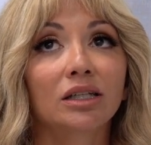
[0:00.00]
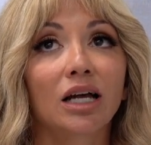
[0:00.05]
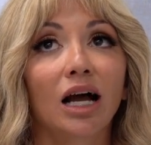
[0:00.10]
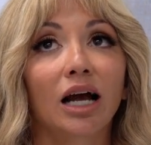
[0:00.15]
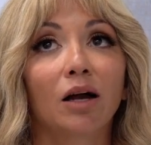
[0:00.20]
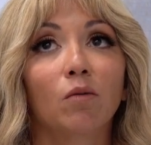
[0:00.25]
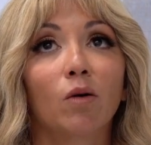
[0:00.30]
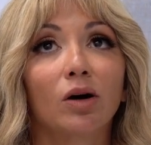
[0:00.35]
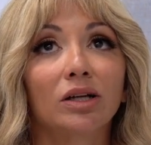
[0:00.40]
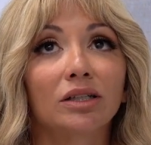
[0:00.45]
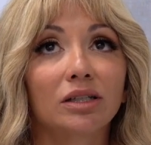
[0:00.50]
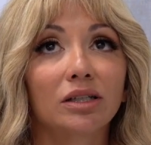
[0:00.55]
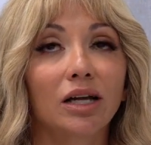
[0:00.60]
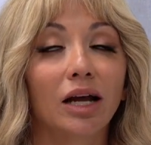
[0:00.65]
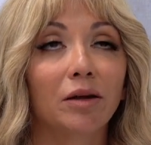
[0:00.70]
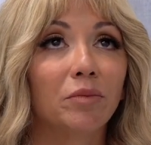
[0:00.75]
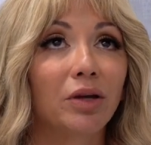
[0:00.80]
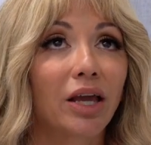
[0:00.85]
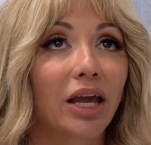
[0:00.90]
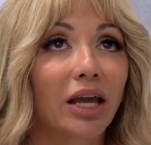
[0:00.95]

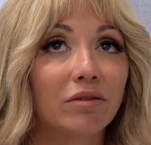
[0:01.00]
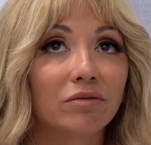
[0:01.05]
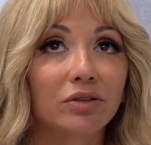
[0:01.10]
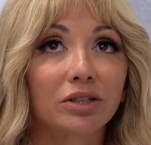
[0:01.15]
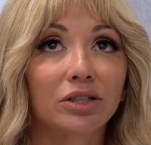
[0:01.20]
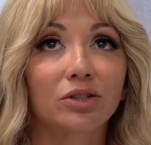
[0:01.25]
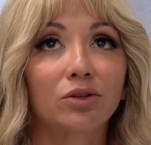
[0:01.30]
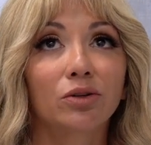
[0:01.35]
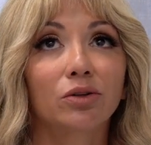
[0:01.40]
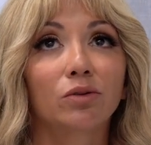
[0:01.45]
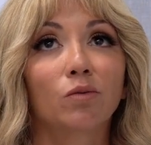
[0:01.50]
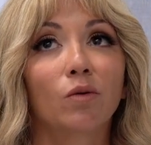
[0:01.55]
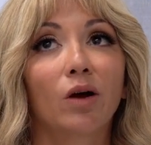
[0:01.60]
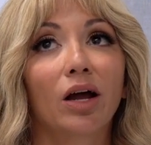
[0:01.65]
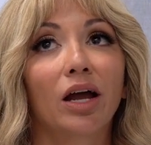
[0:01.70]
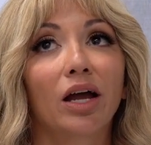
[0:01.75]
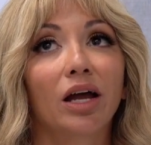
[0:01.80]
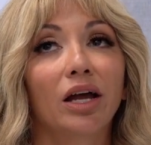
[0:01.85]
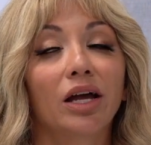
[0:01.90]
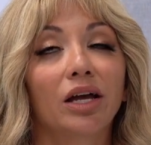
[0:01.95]
I behaved a certain
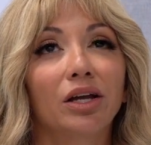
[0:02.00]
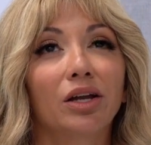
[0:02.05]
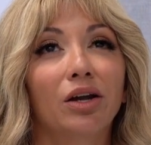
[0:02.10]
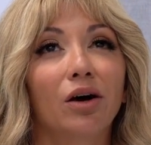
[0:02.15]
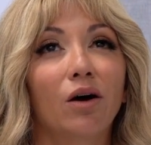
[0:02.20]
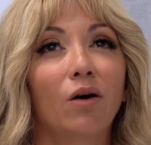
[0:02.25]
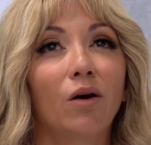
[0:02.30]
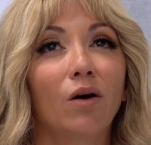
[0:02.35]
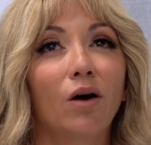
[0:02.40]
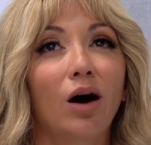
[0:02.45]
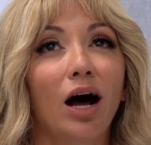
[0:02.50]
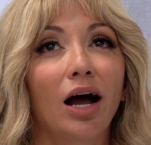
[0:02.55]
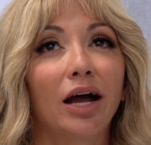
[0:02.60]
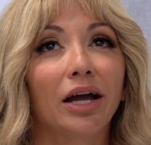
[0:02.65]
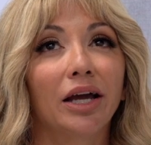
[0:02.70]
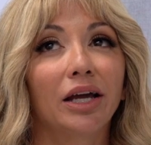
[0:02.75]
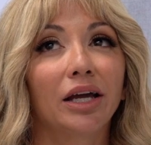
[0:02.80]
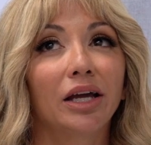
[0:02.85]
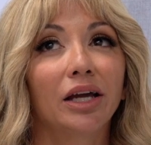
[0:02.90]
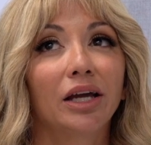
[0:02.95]
way,
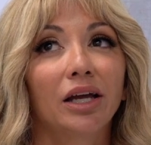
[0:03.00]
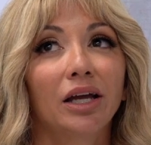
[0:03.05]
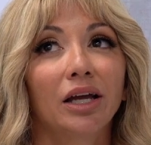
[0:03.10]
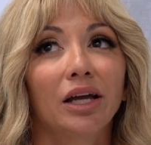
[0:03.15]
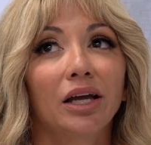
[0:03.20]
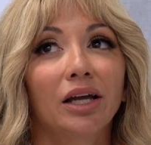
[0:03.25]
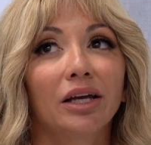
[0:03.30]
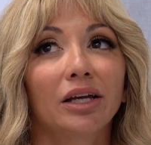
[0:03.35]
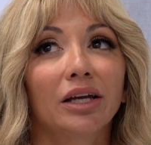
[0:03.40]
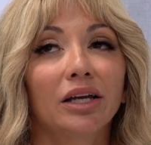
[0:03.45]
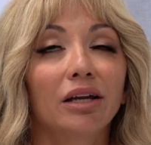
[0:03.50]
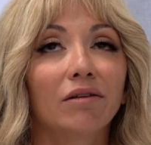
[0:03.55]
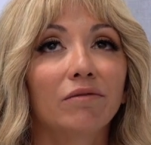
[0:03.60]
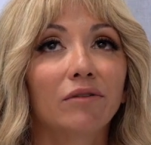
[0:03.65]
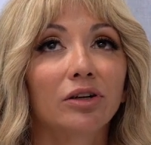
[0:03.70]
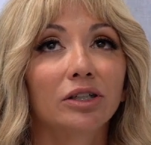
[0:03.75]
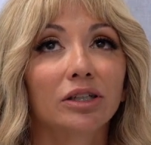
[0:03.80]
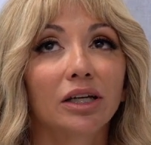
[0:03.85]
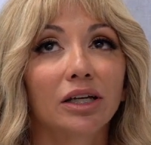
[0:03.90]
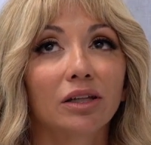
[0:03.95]
I can
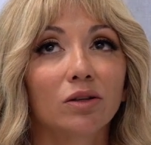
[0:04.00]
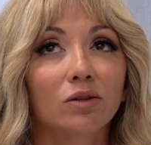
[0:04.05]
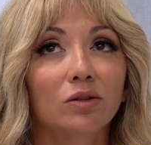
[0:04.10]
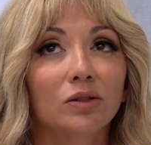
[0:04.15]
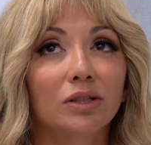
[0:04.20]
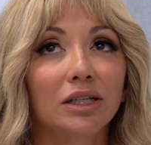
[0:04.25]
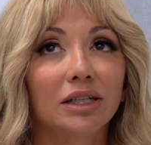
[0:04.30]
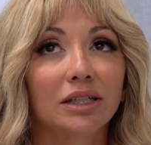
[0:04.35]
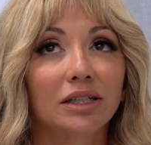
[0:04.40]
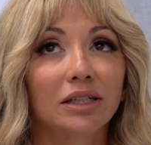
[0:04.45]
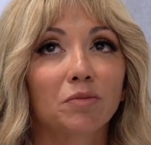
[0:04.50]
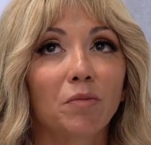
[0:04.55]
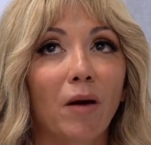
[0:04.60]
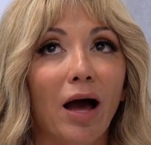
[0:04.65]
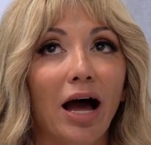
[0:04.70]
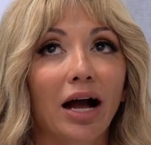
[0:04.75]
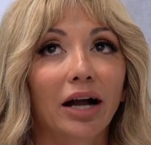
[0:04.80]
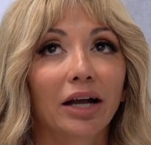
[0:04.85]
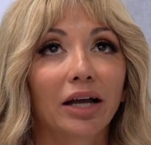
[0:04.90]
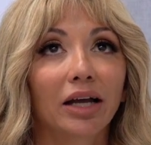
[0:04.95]
never take those things
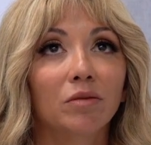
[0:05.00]
back.